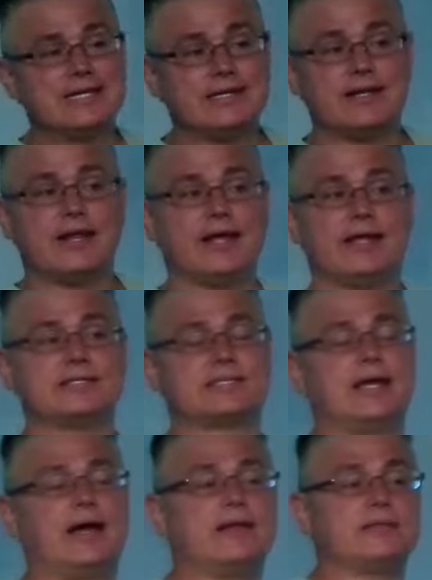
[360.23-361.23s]
today is
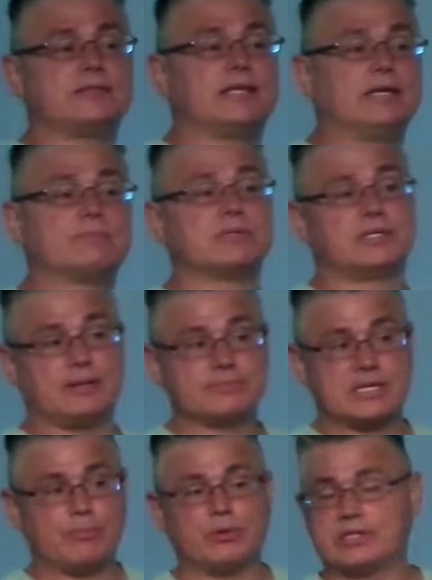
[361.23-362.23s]
God comes
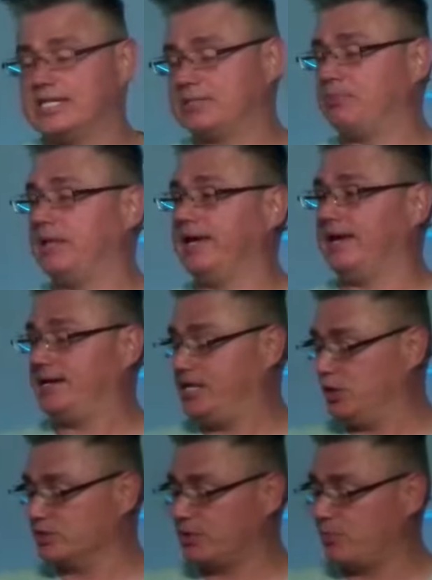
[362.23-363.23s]
up with this plan. He
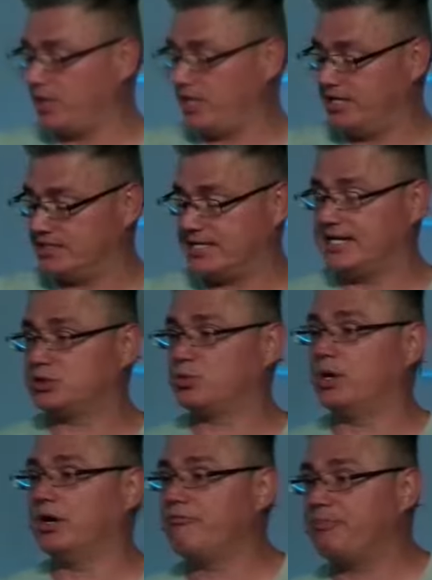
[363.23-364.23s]
goes, I want you to take
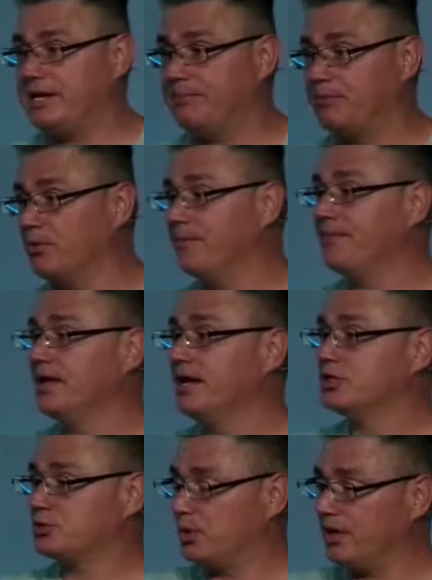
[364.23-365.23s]
12 people,
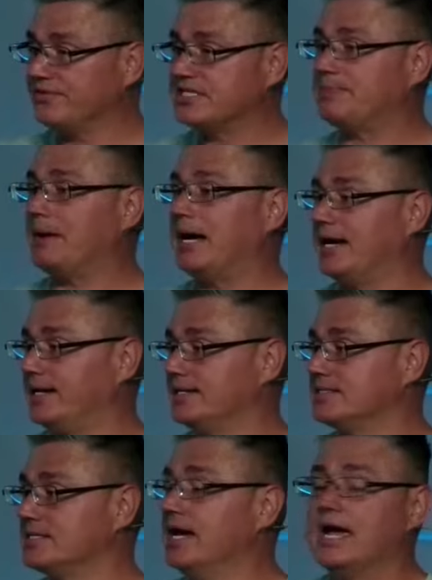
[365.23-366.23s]
12
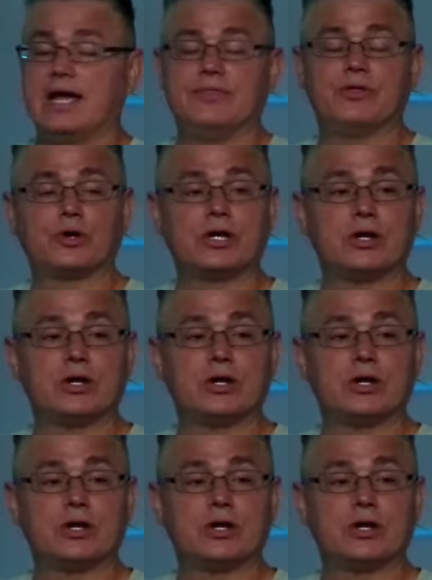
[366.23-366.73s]
spies, and they're going to